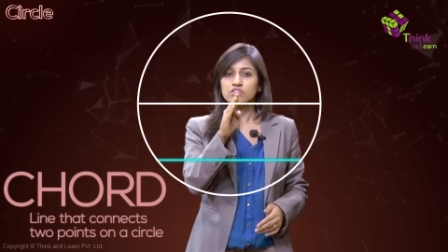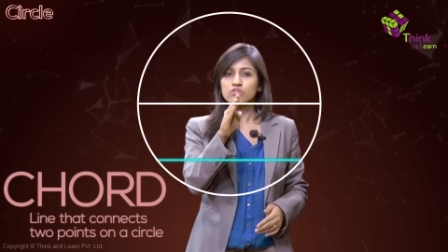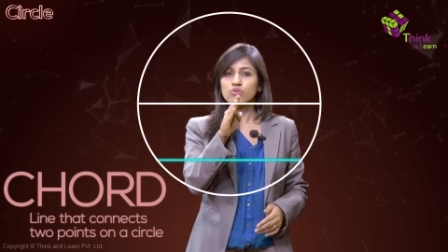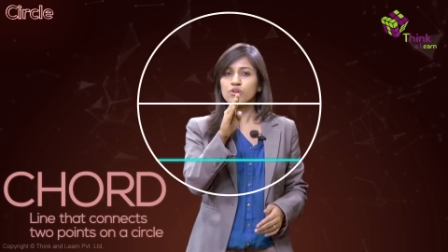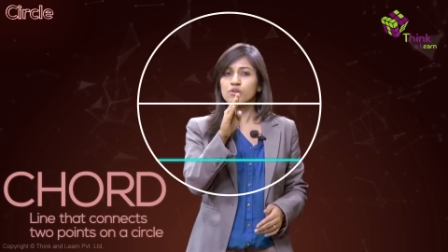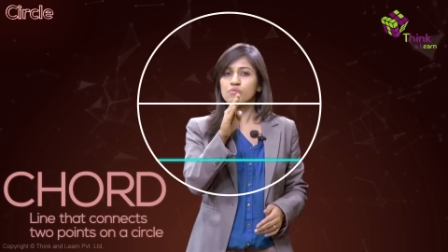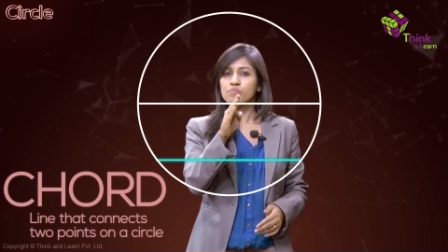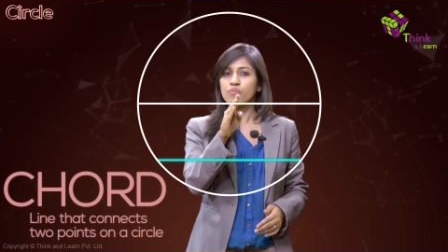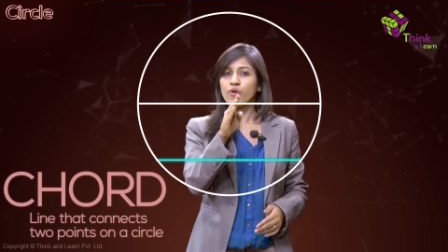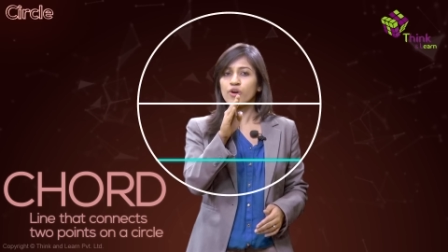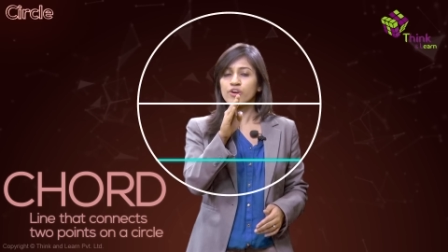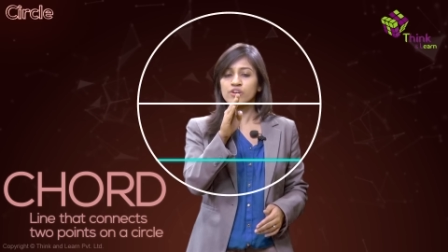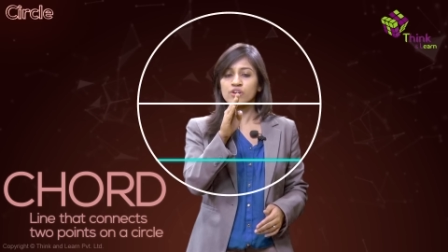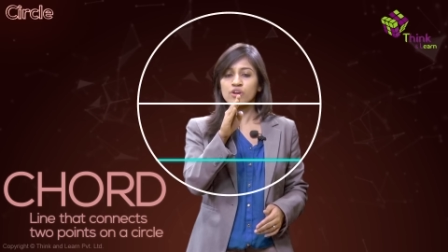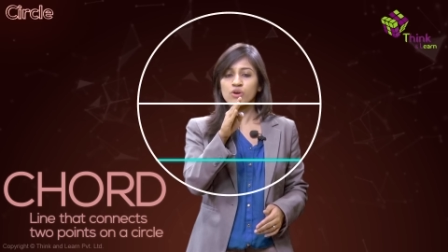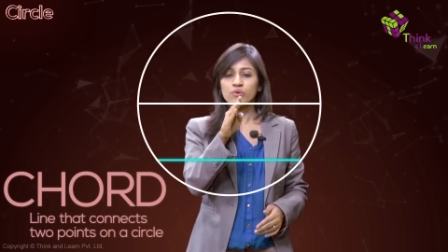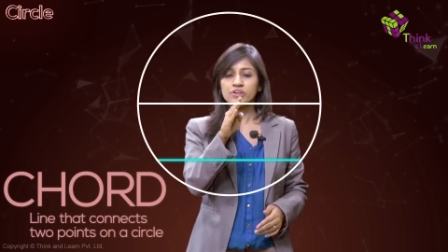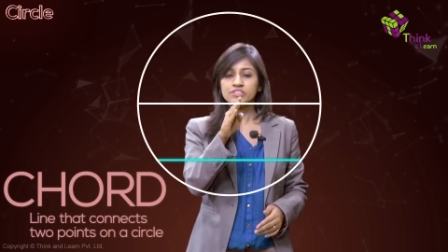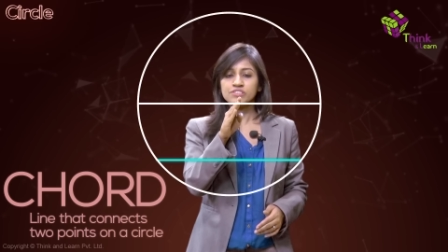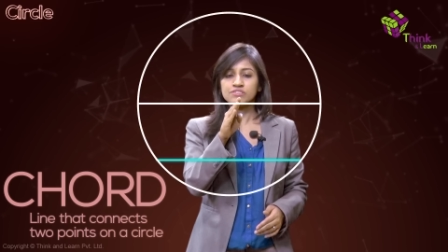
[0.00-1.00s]
So an
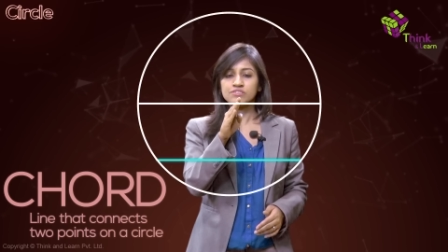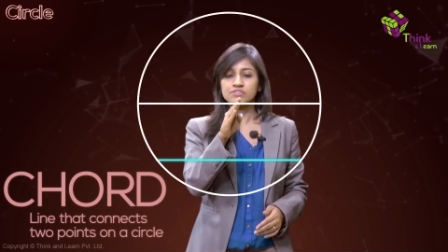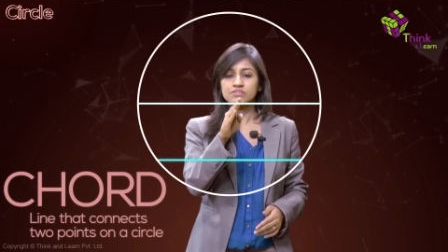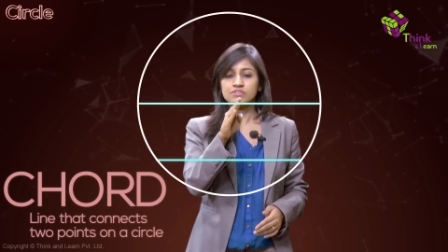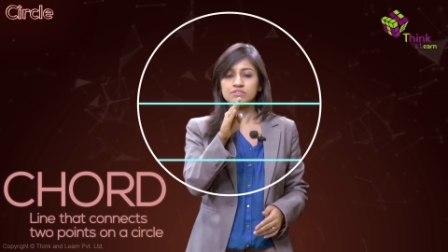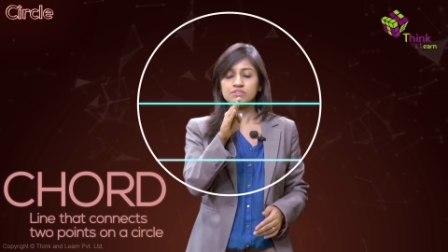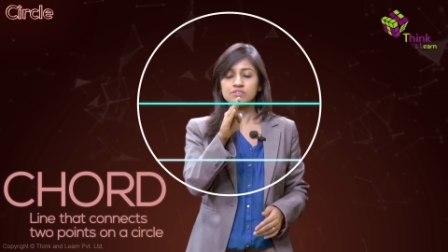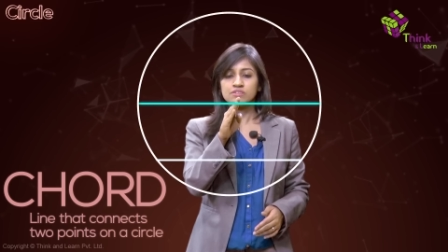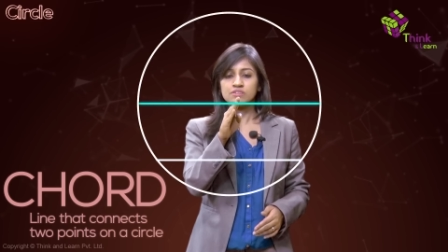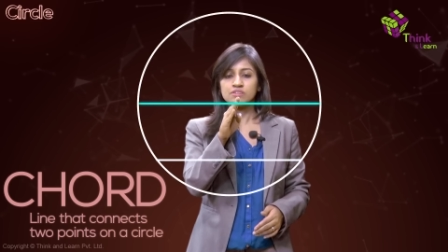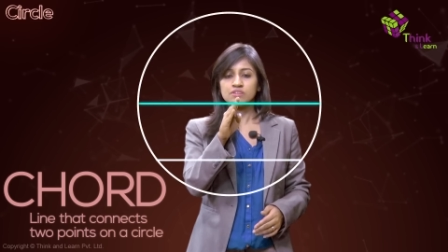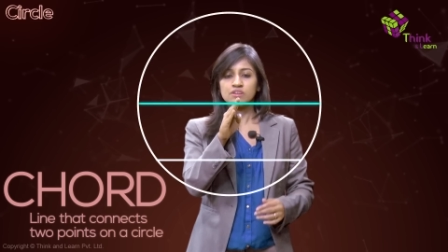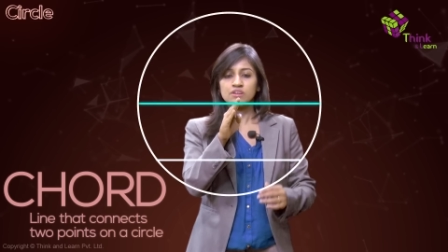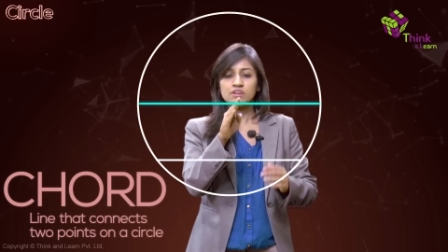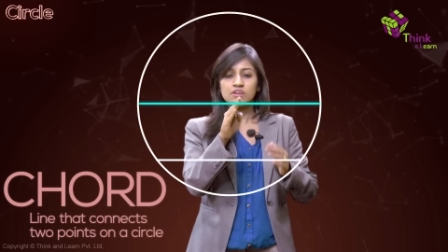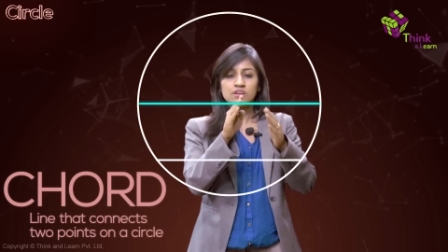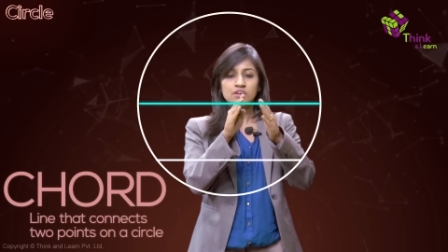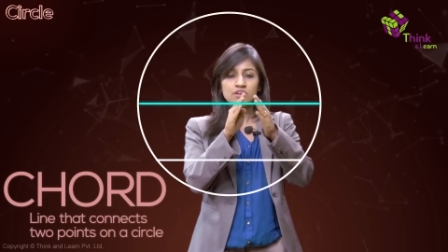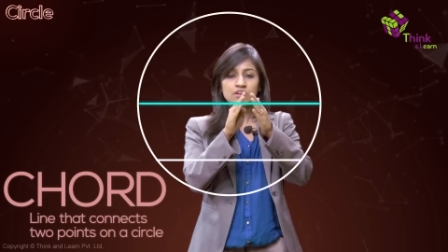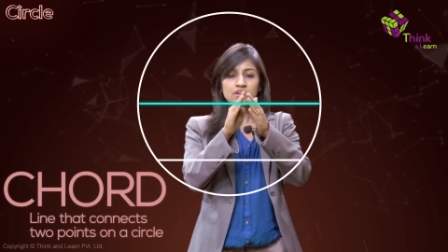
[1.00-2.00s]
important question.
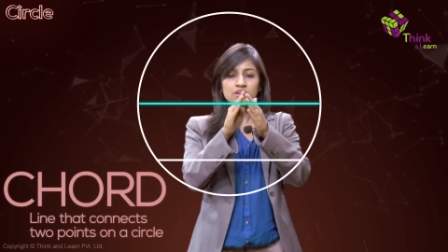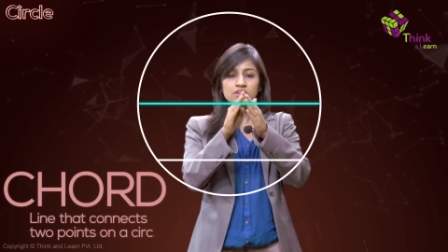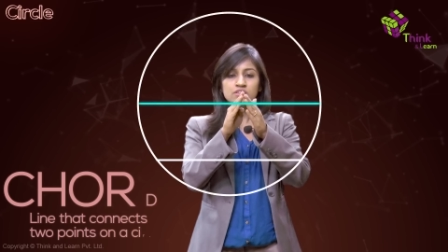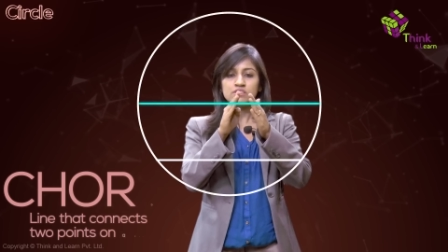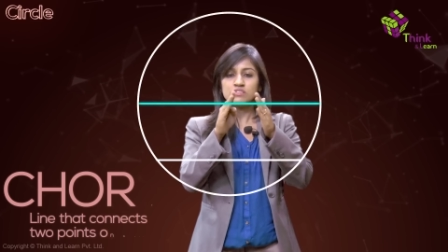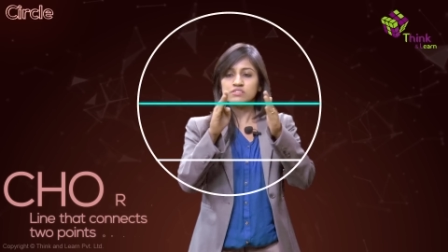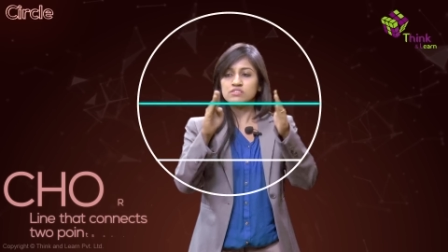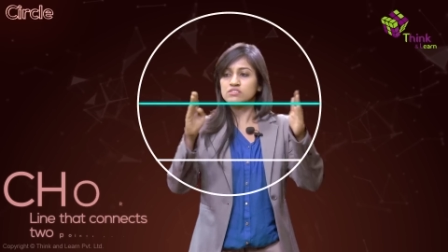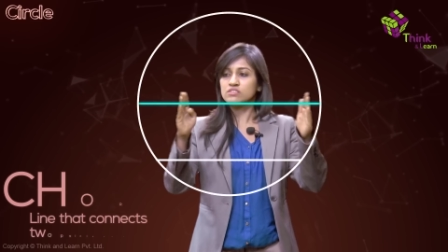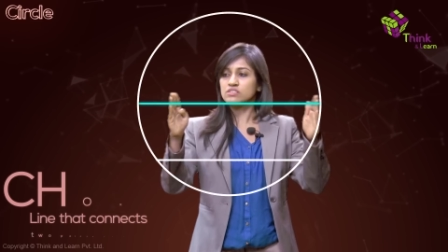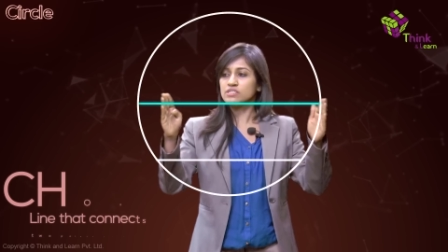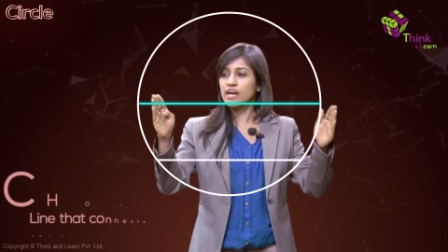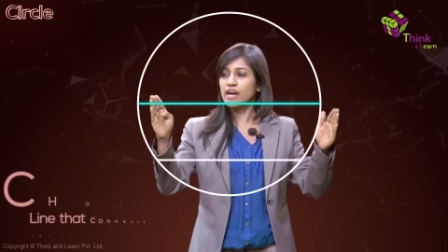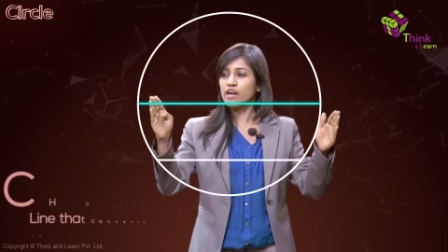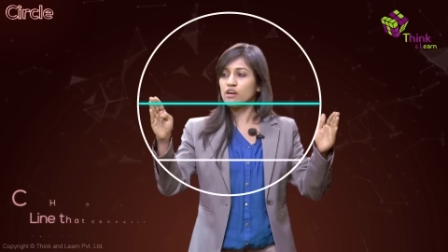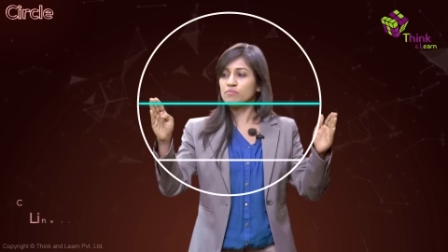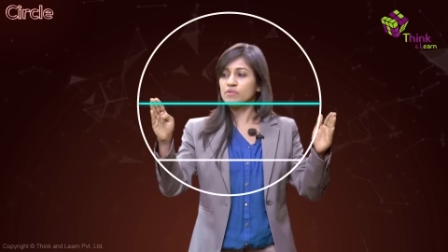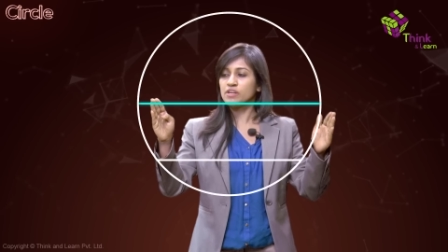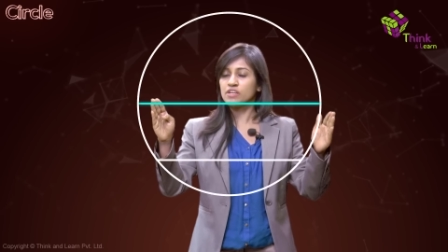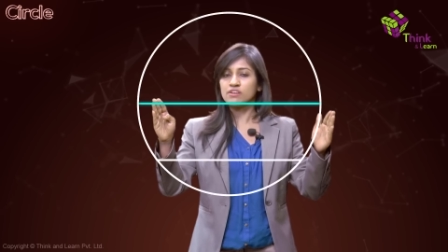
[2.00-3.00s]
This is the
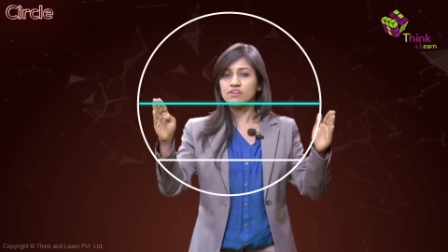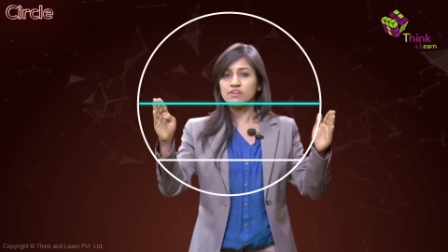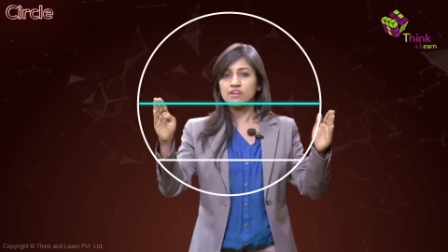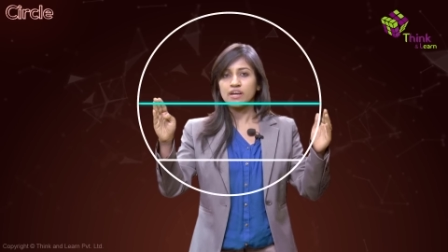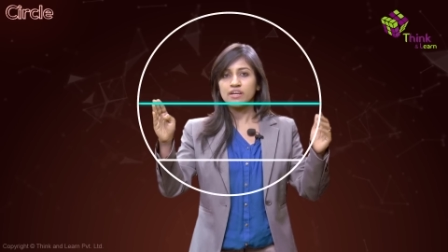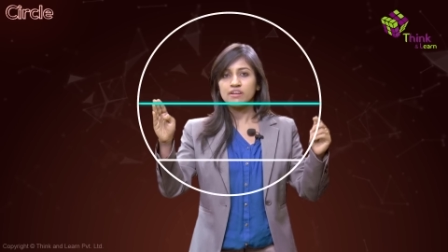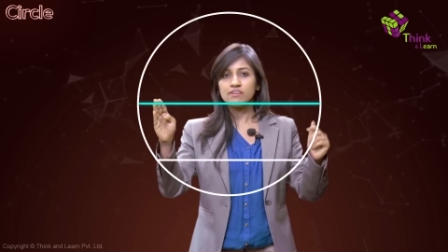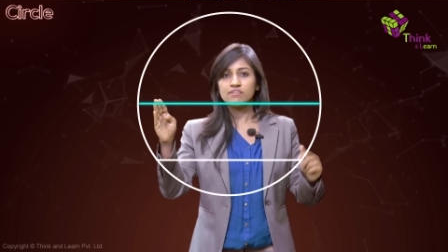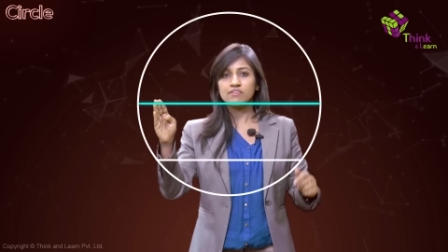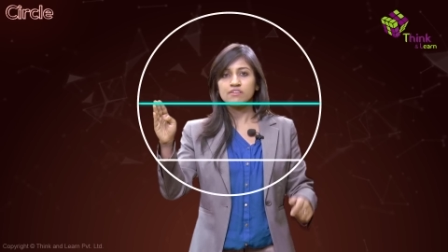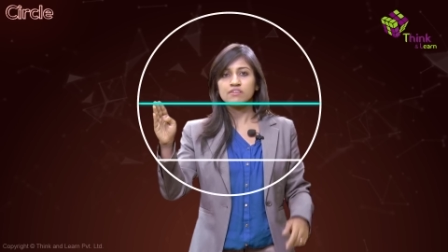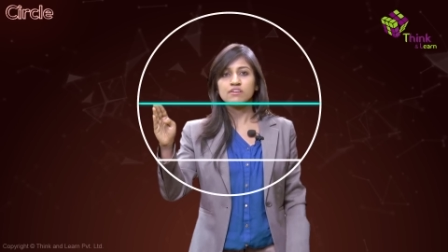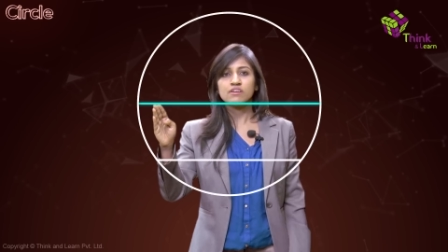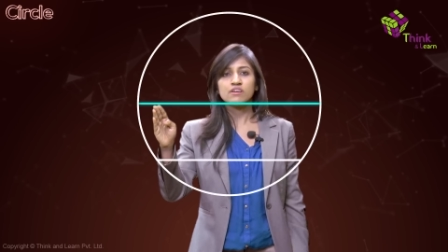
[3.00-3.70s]
diameter, right?